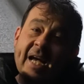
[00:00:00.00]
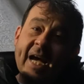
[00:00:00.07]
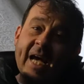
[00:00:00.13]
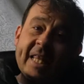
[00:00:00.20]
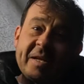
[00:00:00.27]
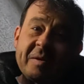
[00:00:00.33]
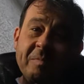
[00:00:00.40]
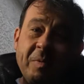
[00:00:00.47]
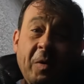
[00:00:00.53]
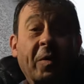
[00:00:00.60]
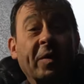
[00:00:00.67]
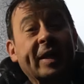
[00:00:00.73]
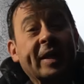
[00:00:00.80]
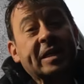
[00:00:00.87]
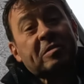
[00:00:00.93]
And then
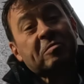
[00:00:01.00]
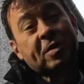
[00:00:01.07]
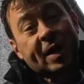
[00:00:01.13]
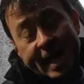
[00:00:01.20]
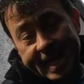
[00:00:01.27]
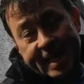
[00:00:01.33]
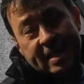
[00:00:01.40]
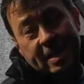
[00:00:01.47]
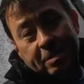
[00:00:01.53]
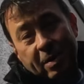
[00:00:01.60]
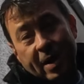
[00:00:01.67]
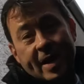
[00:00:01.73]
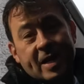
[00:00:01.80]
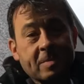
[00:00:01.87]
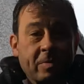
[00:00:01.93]
importantly, to release the
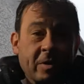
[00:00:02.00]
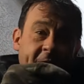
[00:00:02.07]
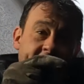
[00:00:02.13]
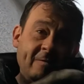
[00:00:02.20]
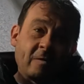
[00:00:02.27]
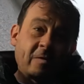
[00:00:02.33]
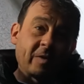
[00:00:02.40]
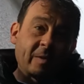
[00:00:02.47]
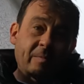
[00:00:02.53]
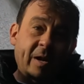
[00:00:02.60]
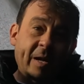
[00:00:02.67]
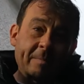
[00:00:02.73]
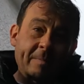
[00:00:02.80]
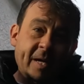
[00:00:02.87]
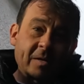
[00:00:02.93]
brake, you put your foot on the
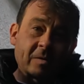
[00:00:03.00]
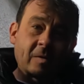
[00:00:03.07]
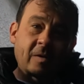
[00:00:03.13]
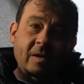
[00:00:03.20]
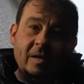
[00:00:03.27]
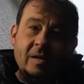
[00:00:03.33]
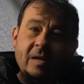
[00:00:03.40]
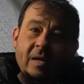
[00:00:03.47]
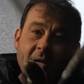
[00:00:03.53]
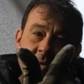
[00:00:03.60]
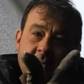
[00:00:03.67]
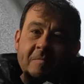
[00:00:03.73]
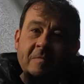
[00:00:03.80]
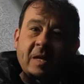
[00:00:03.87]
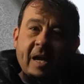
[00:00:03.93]
brake pedal
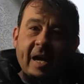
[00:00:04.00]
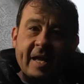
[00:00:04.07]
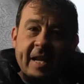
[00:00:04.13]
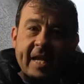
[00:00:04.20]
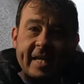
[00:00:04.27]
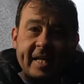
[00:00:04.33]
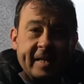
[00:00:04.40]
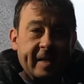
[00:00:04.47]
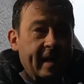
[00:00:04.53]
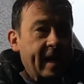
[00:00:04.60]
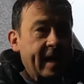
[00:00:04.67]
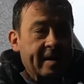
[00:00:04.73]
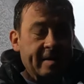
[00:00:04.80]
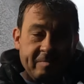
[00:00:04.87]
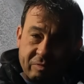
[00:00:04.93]
and hit it
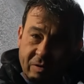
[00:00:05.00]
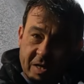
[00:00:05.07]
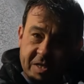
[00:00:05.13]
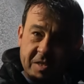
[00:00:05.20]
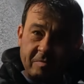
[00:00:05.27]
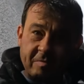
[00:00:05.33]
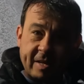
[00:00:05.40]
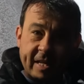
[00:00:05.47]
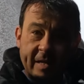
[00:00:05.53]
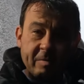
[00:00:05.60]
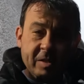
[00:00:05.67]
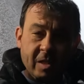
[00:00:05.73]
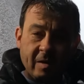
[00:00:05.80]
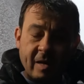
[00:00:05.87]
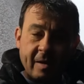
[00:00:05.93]
and press the
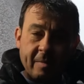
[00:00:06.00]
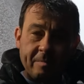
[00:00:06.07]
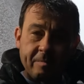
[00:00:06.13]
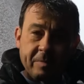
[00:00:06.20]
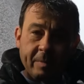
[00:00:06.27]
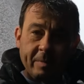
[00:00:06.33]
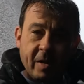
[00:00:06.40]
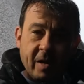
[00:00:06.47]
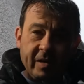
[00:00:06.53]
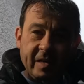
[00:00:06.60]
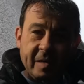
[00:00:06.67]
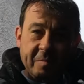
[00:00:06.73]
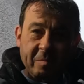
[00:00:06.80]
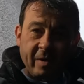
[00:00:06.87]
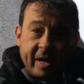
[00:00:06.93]
release, uh, the
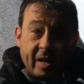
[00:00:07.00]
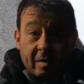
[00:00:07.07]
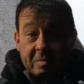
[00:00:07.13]
parking brake.